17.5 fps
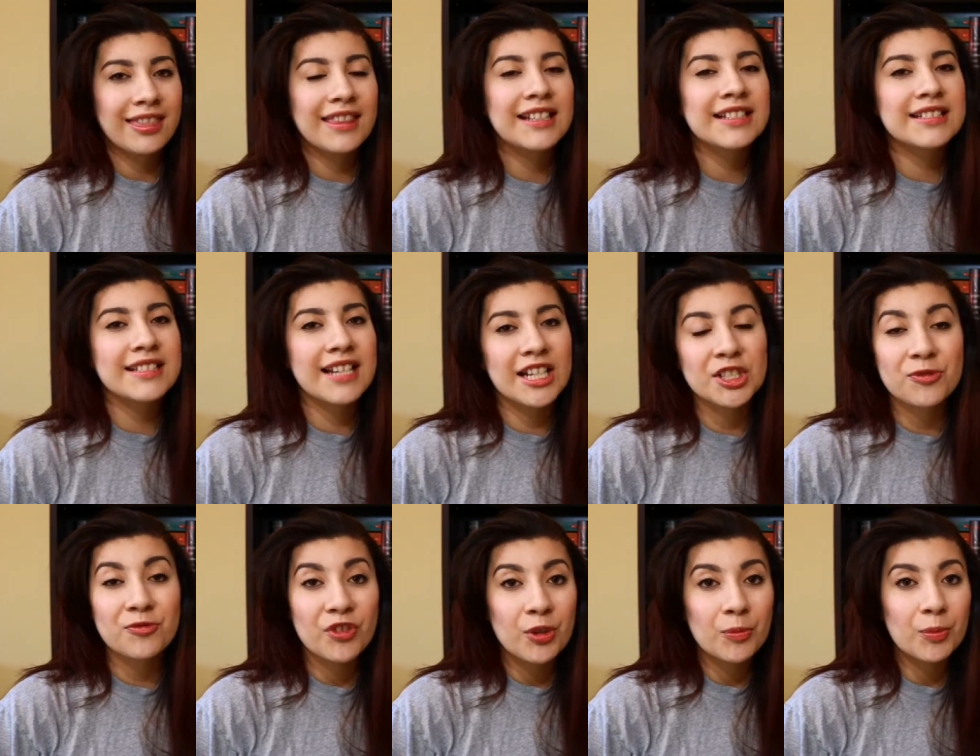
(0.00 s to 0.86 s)
These
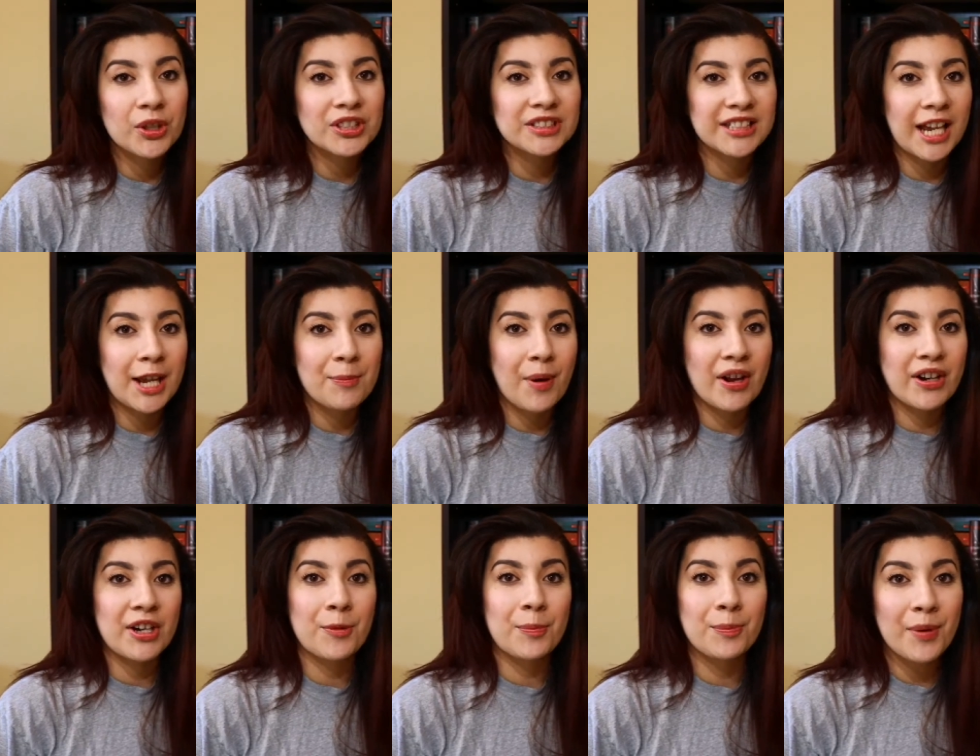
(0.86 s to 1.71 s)
next few books I bought
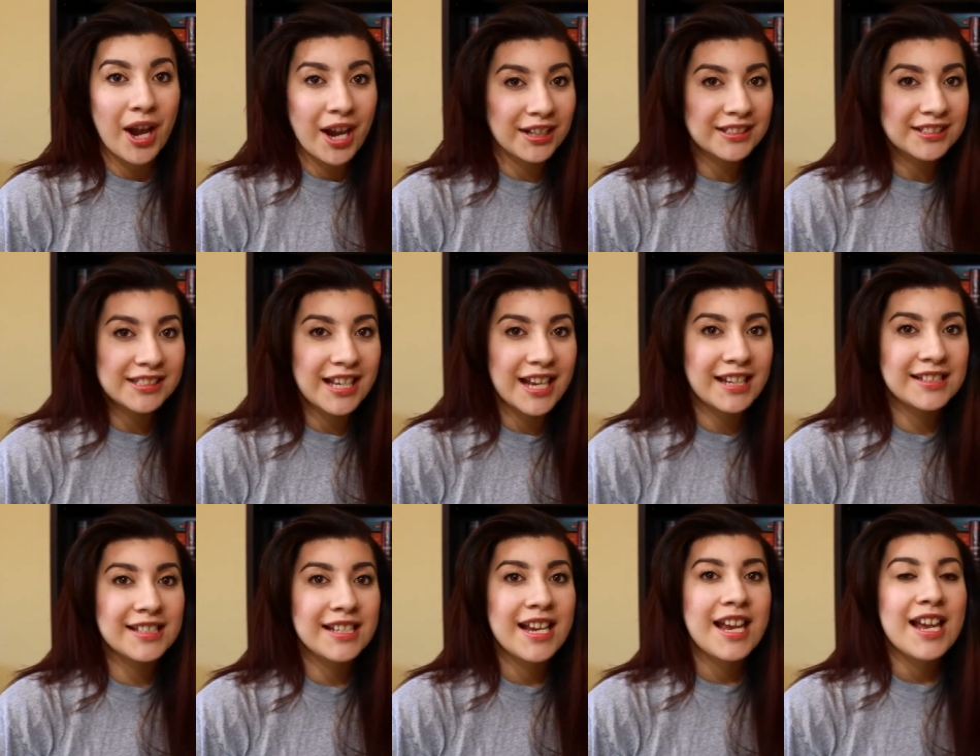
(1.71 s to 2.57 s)
in a box
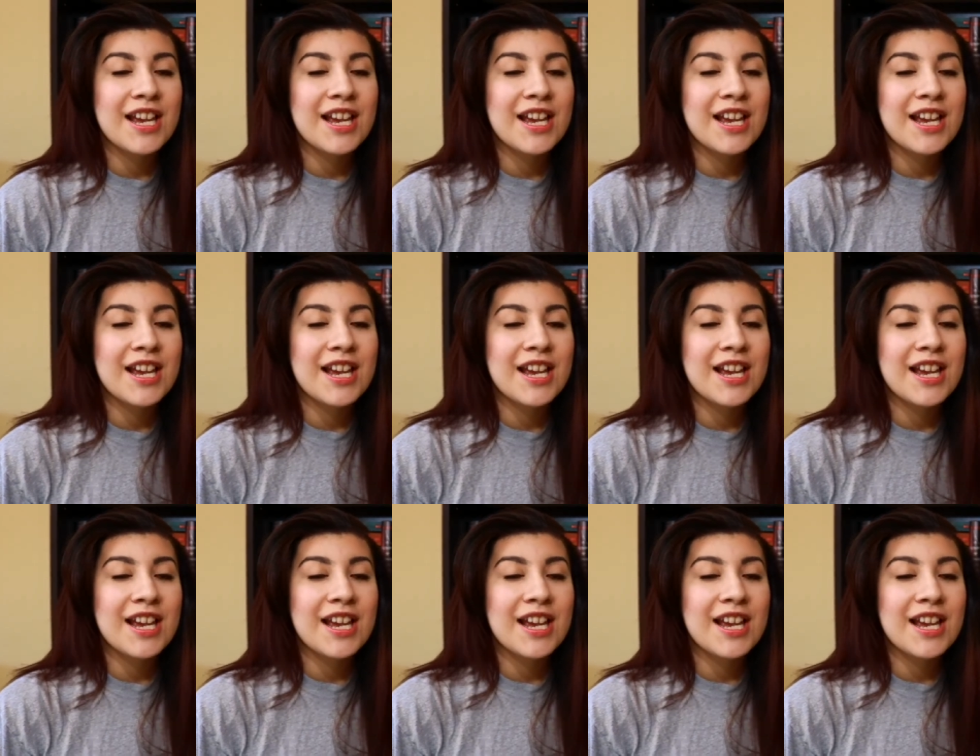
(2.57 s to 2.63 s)
set,